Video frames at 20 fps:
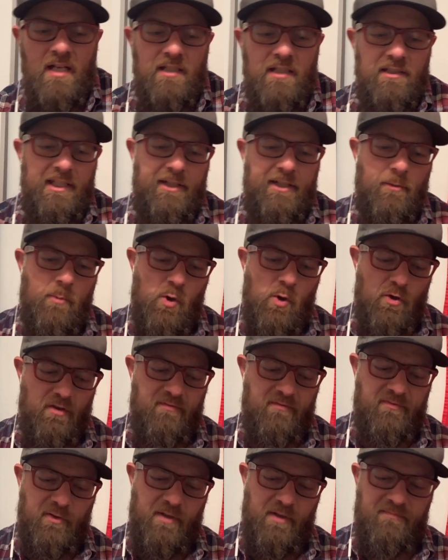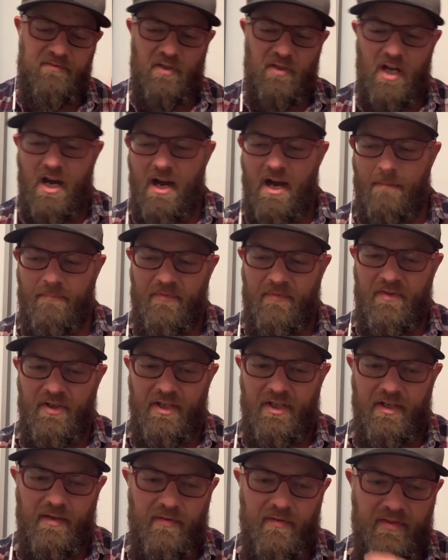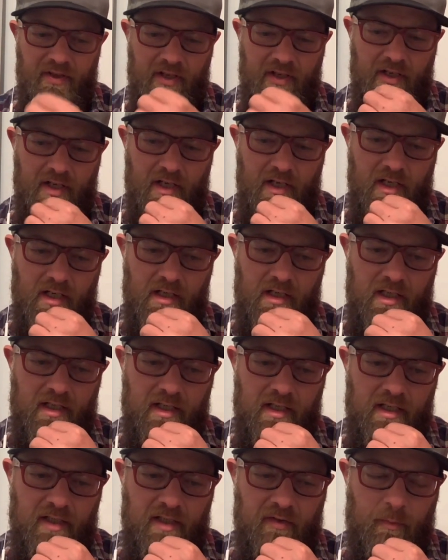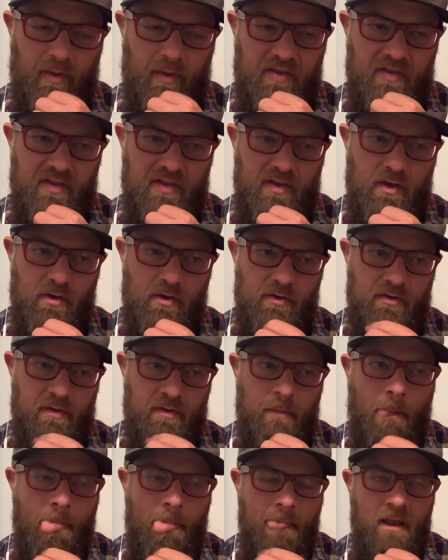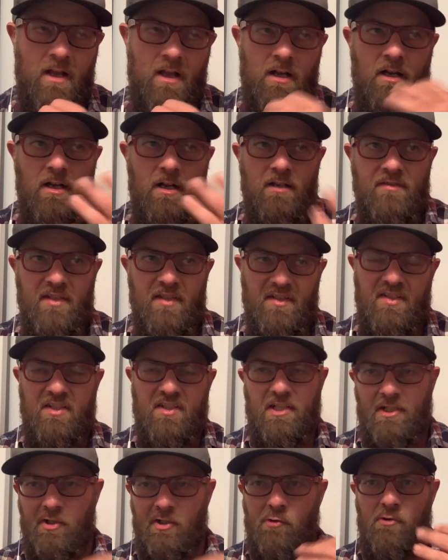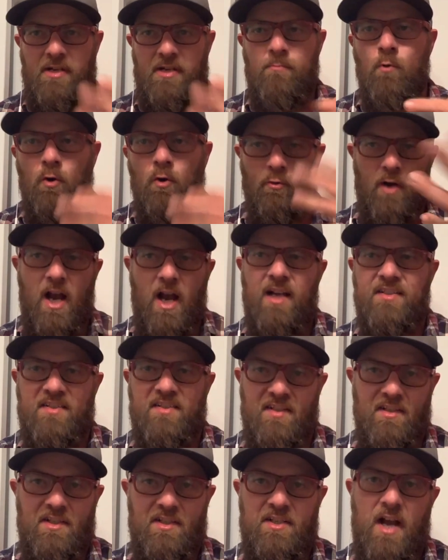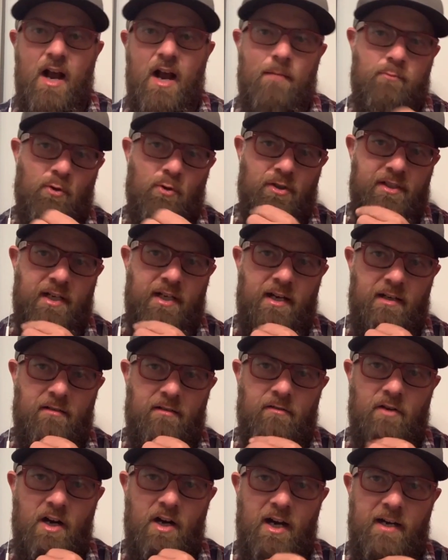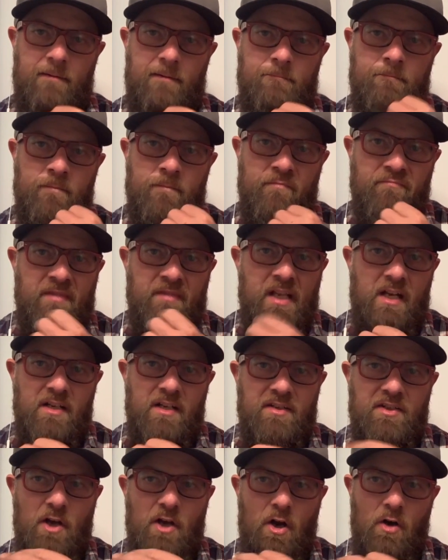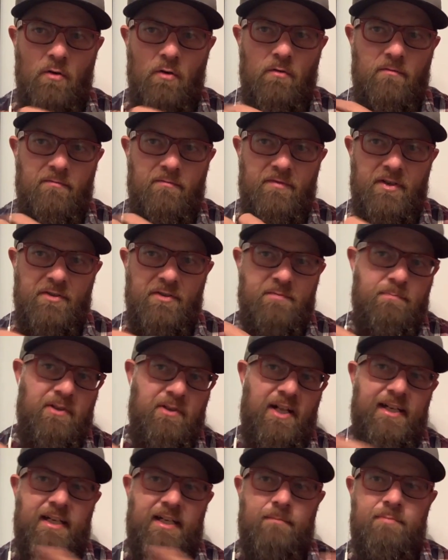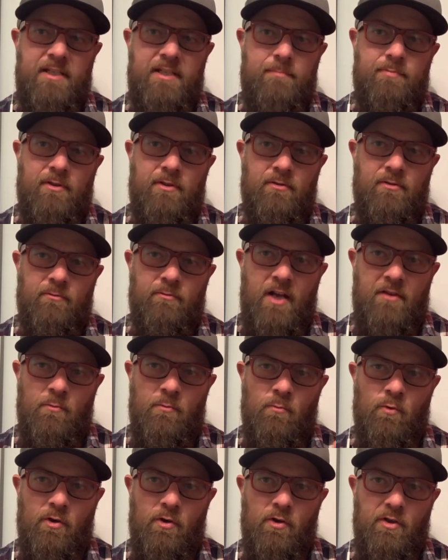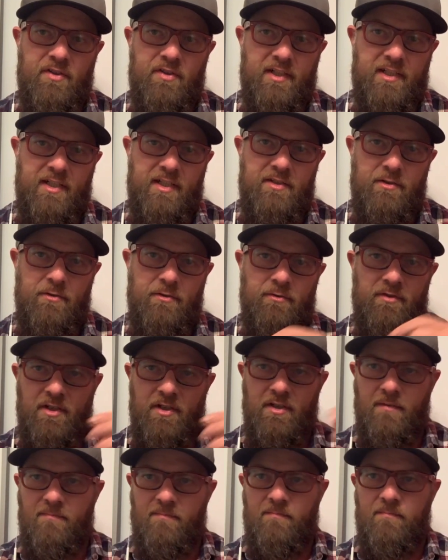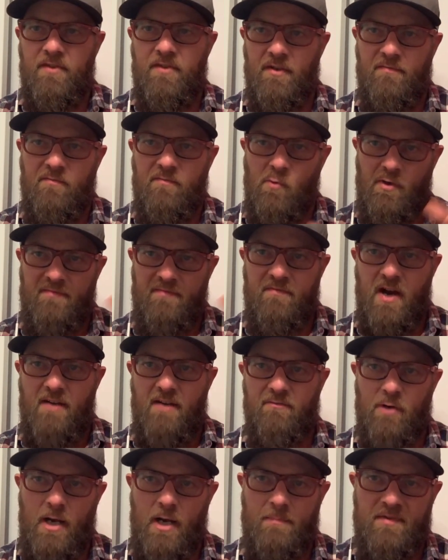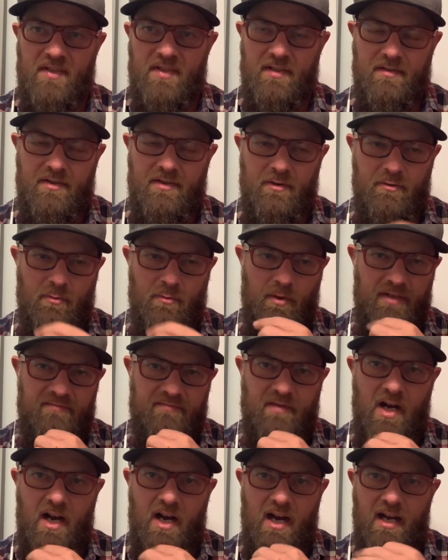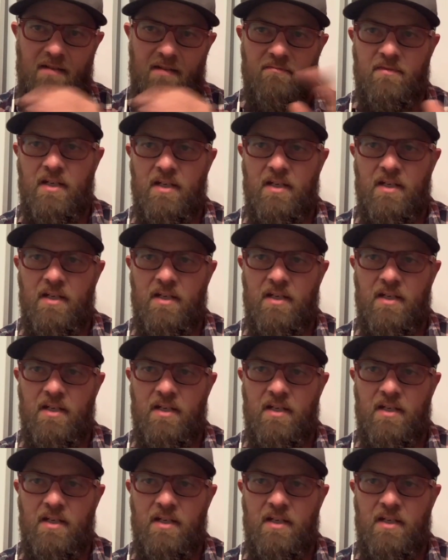leaderboard will flip flop. Especially though this is a cream will rise to the top workout, right? So there's plenty of people around the world that can do the 45 reps at 225